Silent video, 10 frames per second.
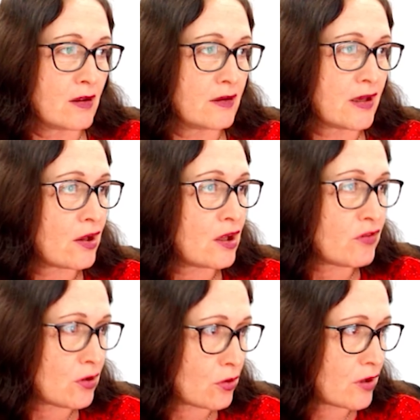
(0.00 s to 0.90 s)
Now, if you
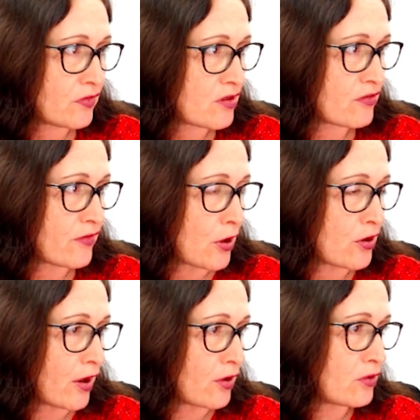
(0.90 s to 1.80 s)
look at this
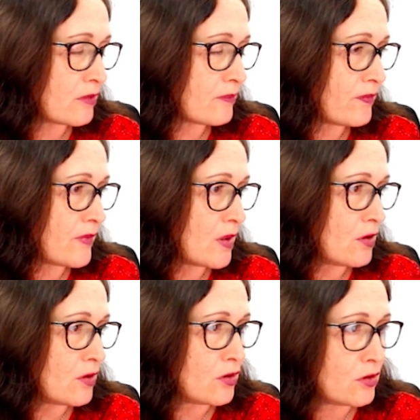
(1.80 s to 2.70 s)
photo,
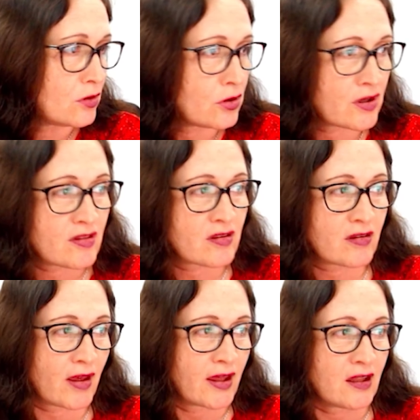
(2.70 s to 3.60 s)
you can
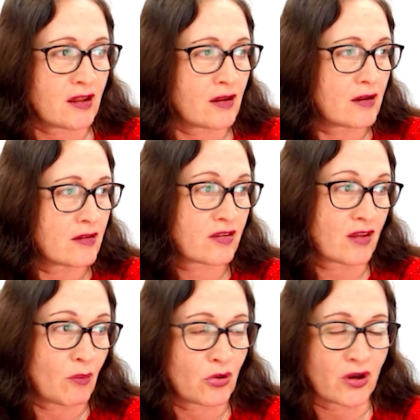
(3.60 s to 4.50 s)
see
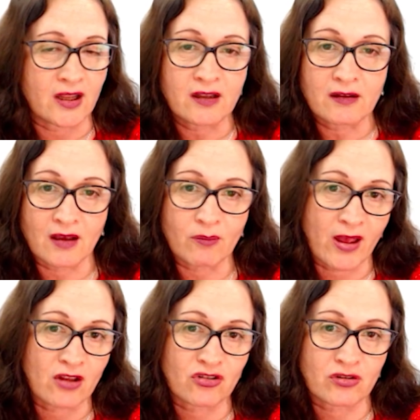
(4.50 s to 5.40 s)
somebody
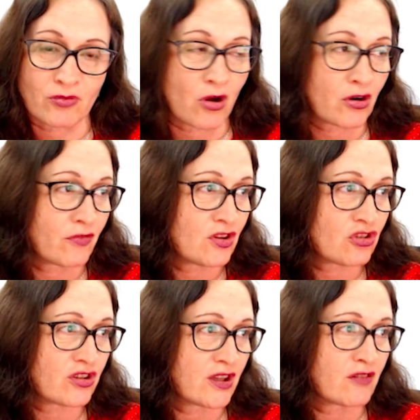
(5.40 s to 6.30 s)
about to write on this
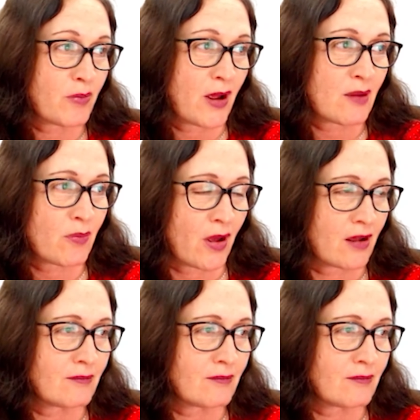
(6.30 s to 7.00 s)
sheet of paper.